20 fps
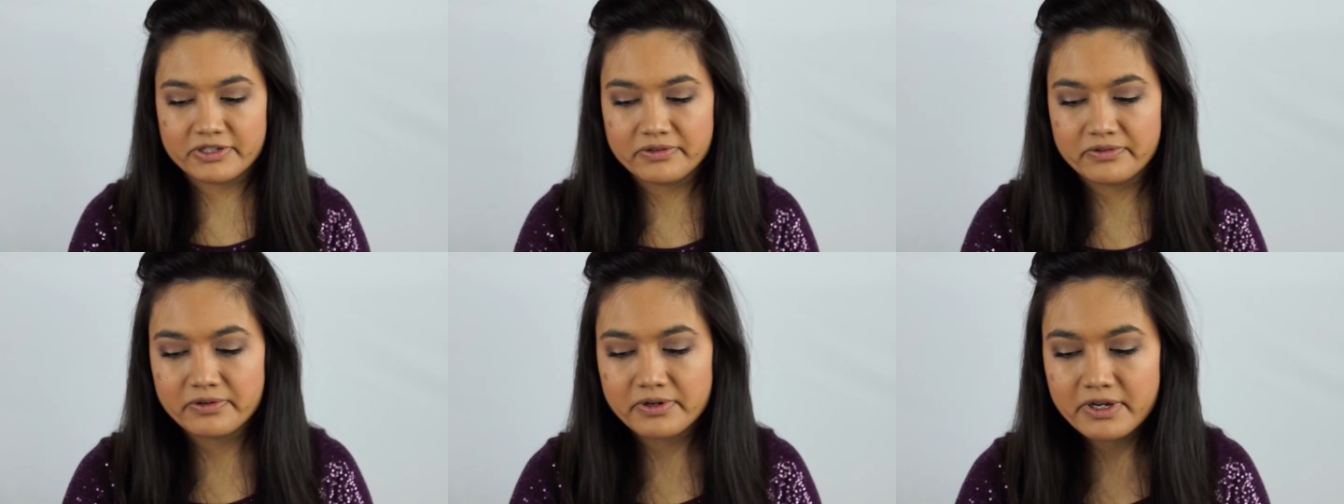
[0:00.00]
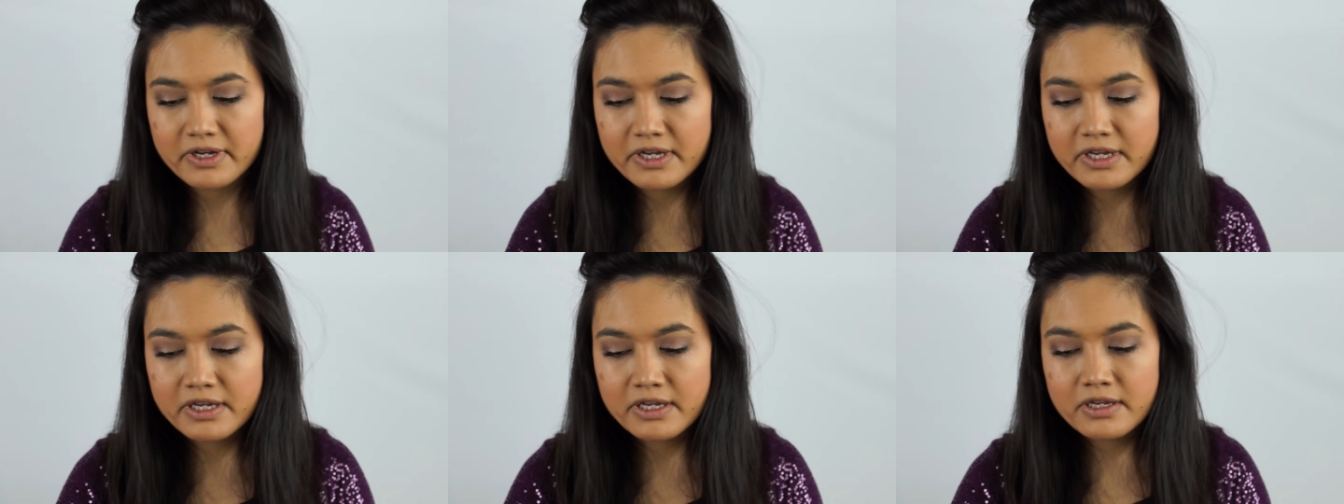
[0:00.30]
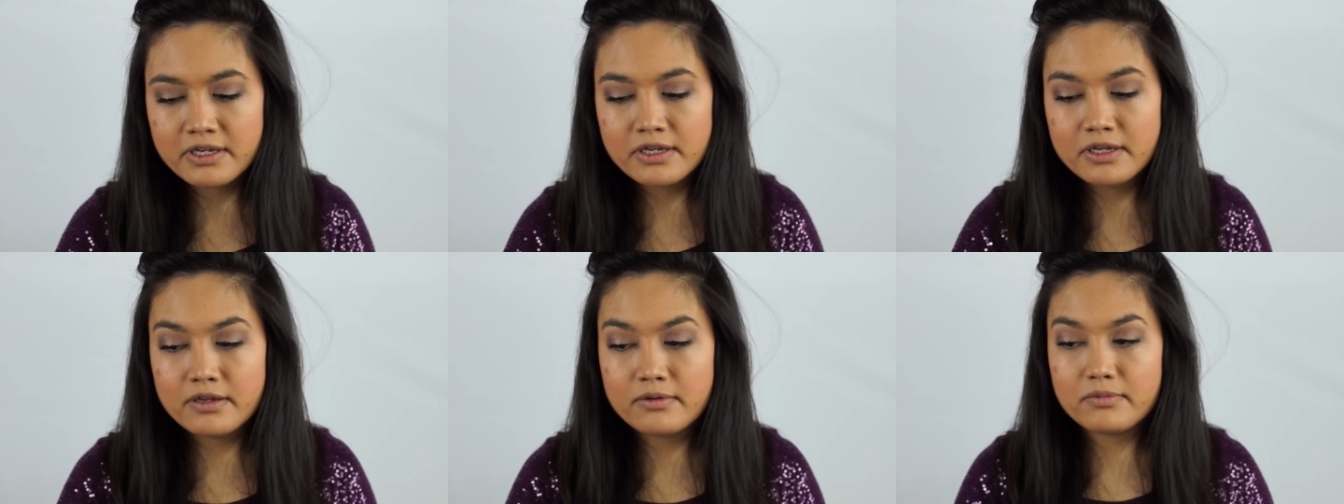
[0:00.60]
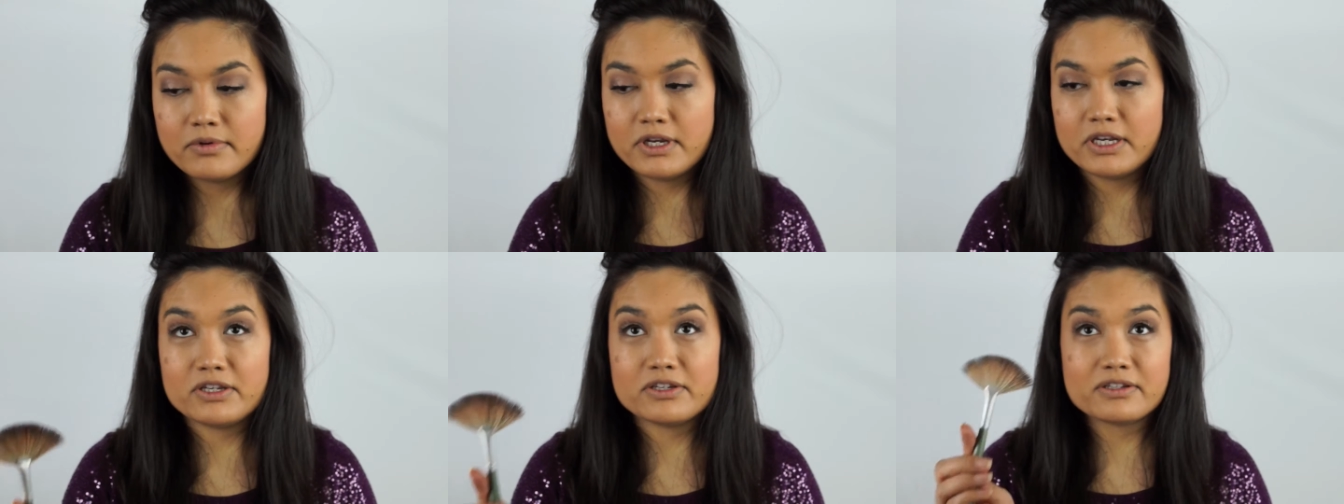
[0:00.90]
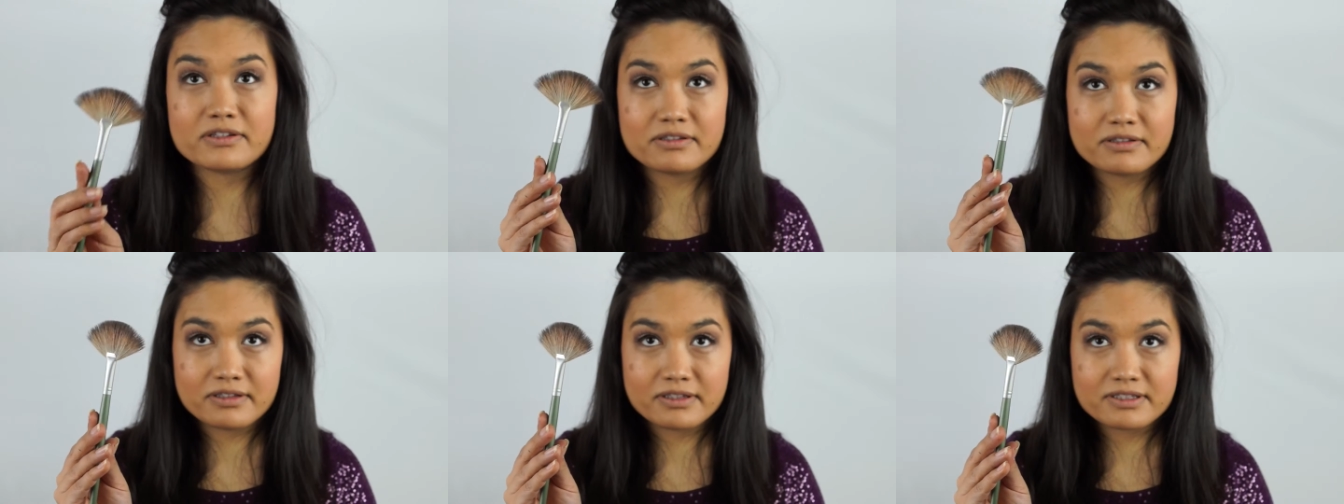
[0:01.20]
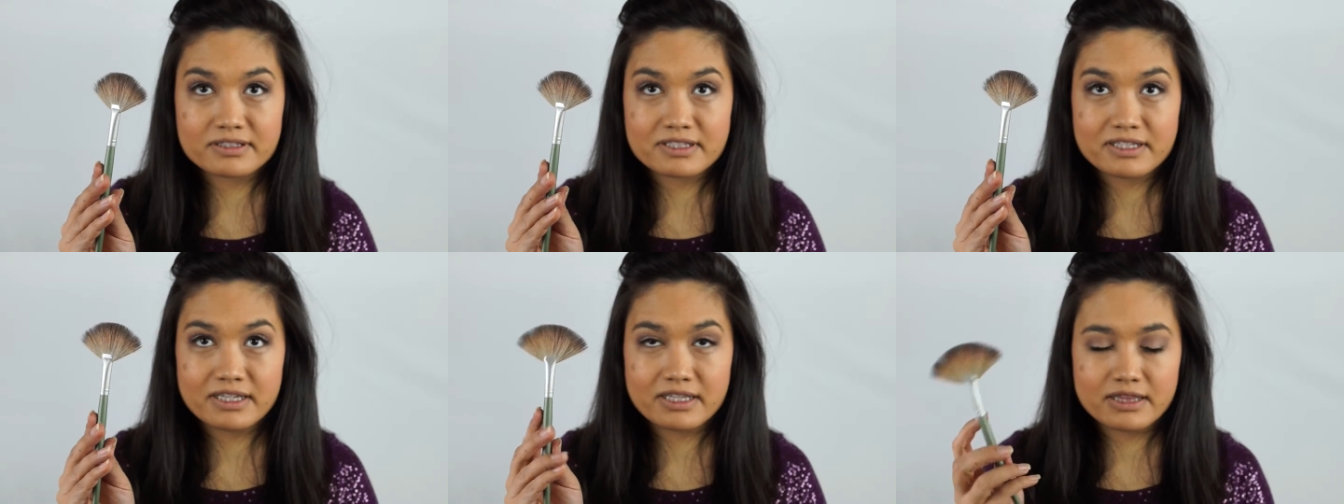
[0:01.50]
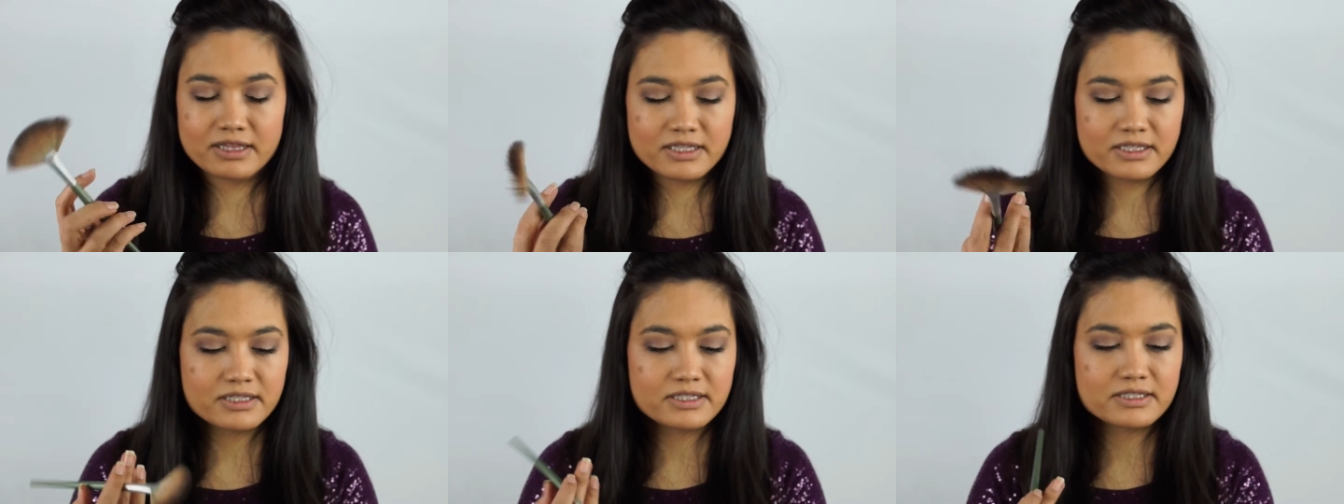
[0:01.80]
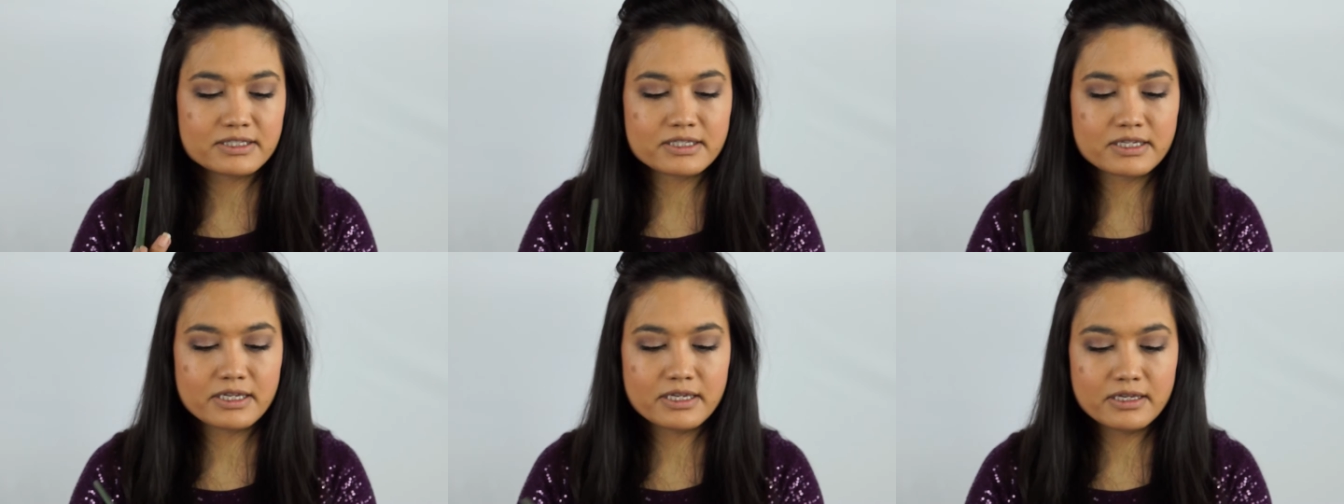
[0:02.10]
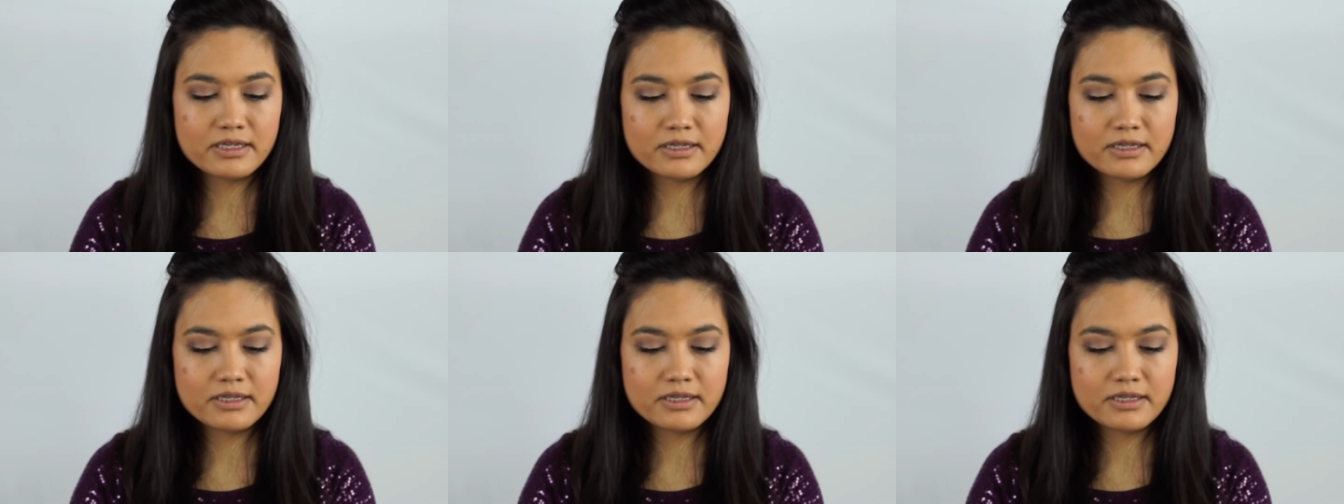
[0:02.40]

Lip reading: It just looks like this.